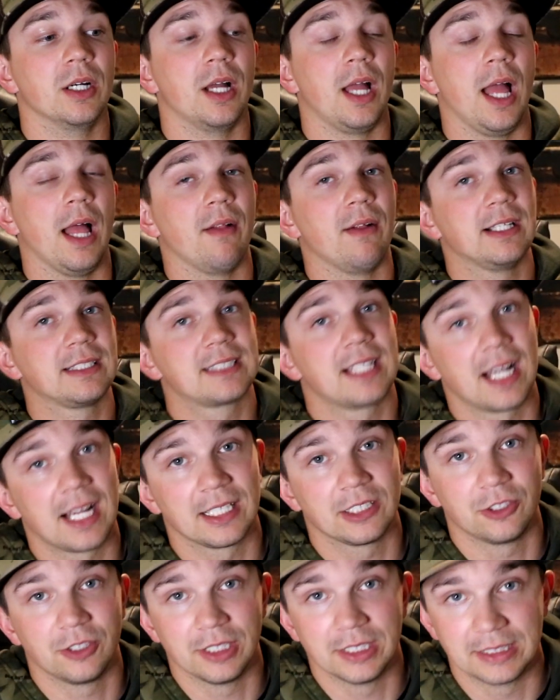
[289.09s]
LS
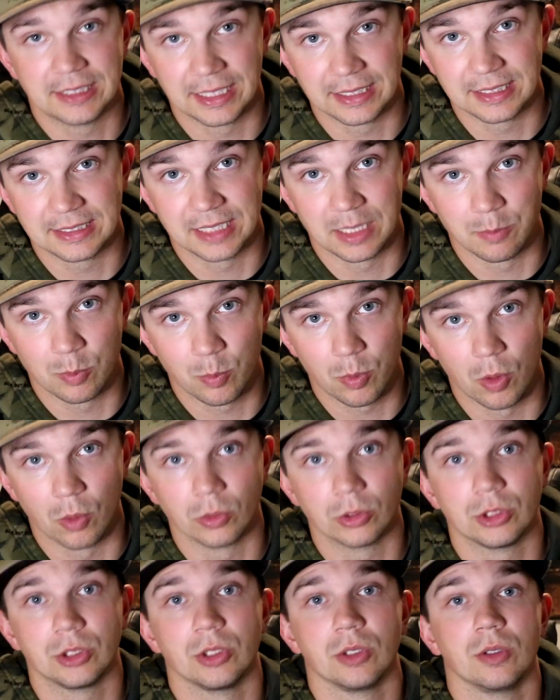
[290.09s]
guys, you need to take the same
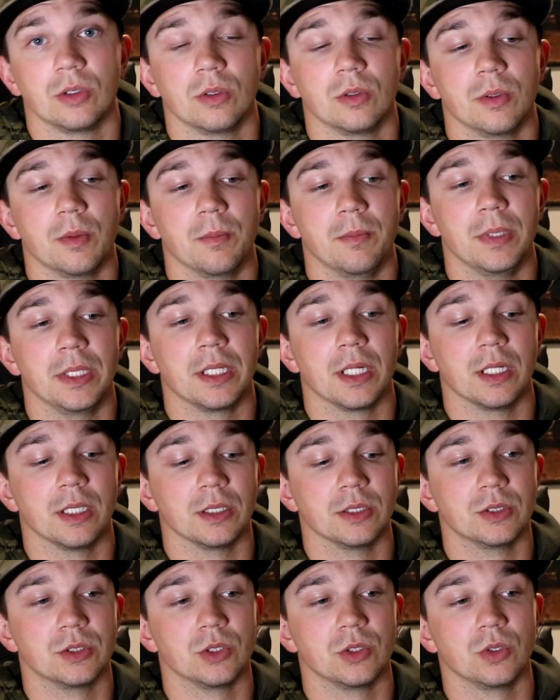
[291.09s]
approach,
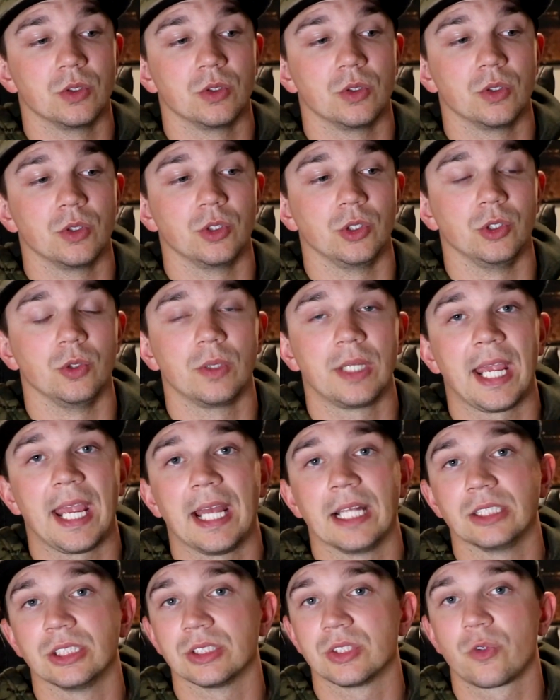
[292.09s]
because you
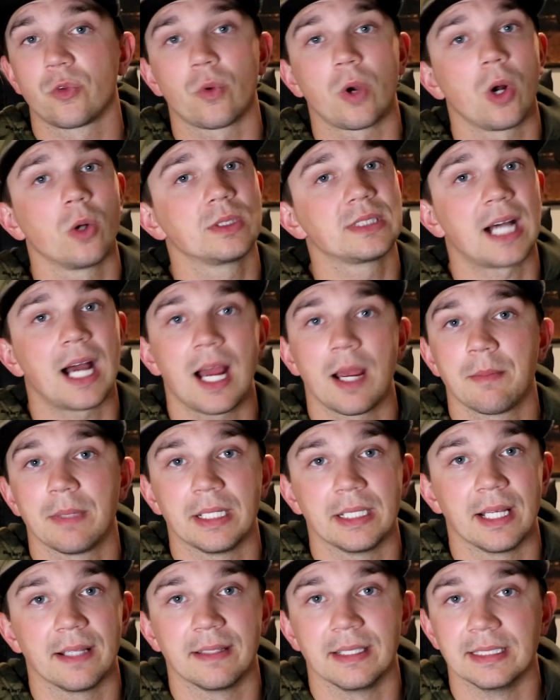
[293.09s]
can't just throw
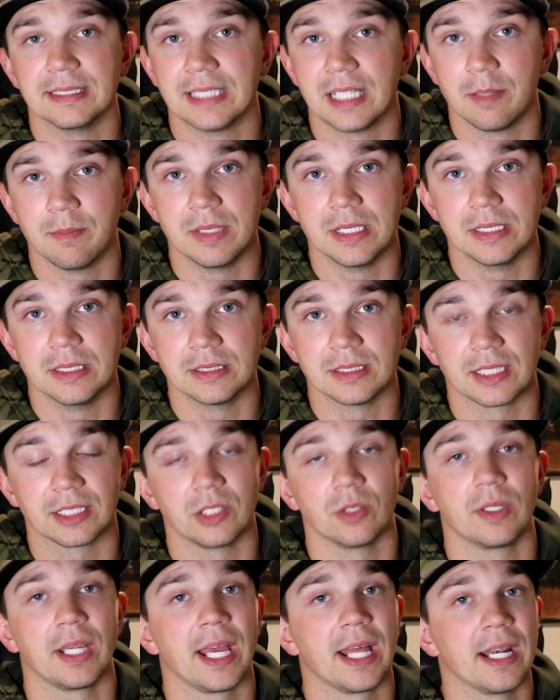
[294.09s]
timing at these Hemis like
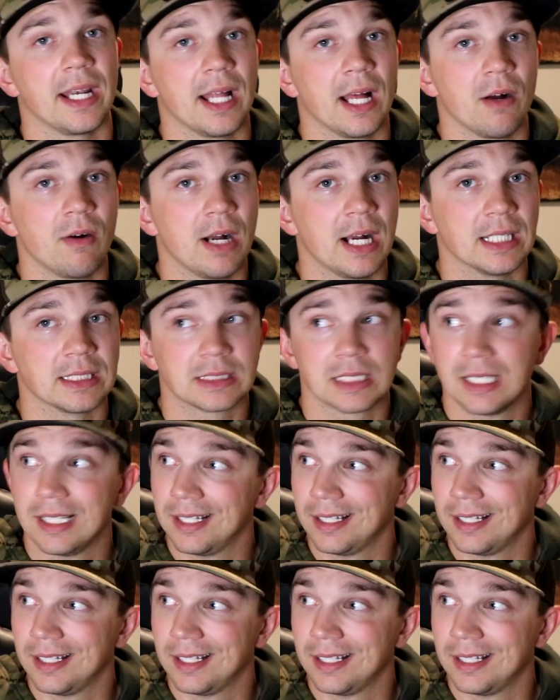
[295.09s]
you can in LS.